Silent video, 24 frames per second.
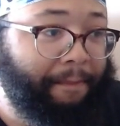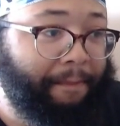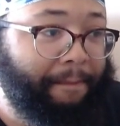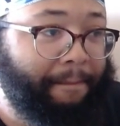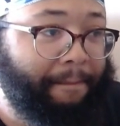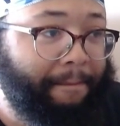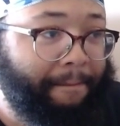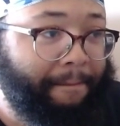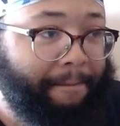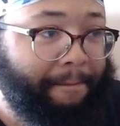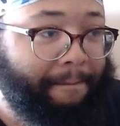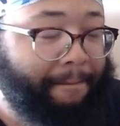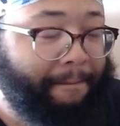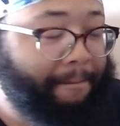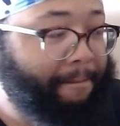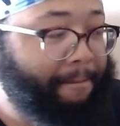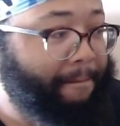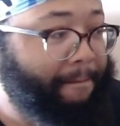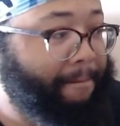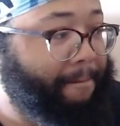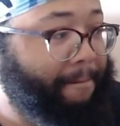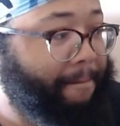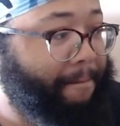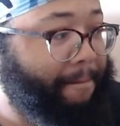
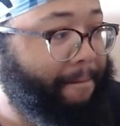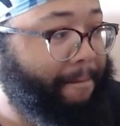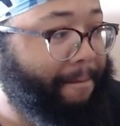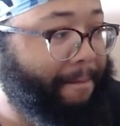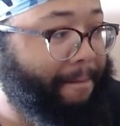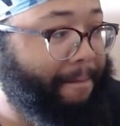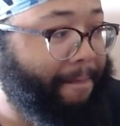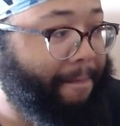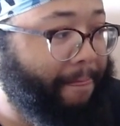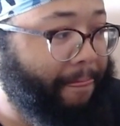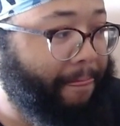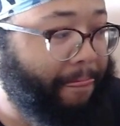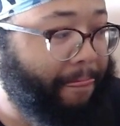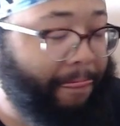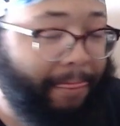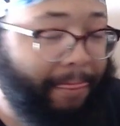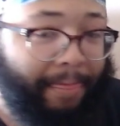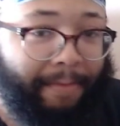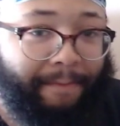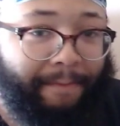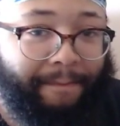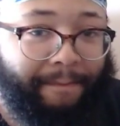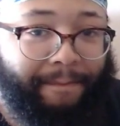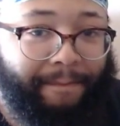
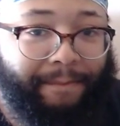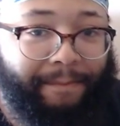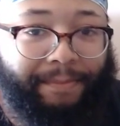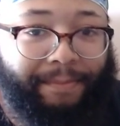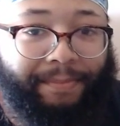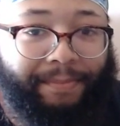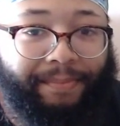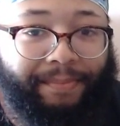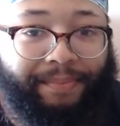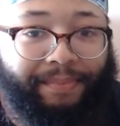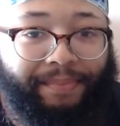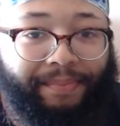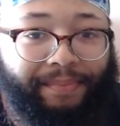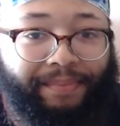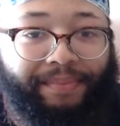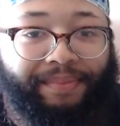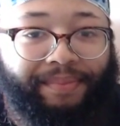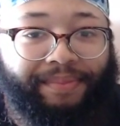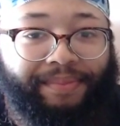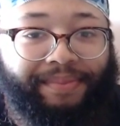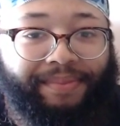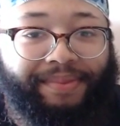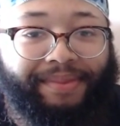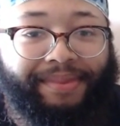
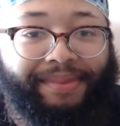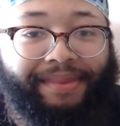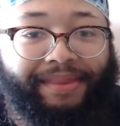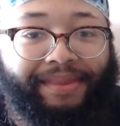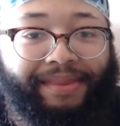(not speaking)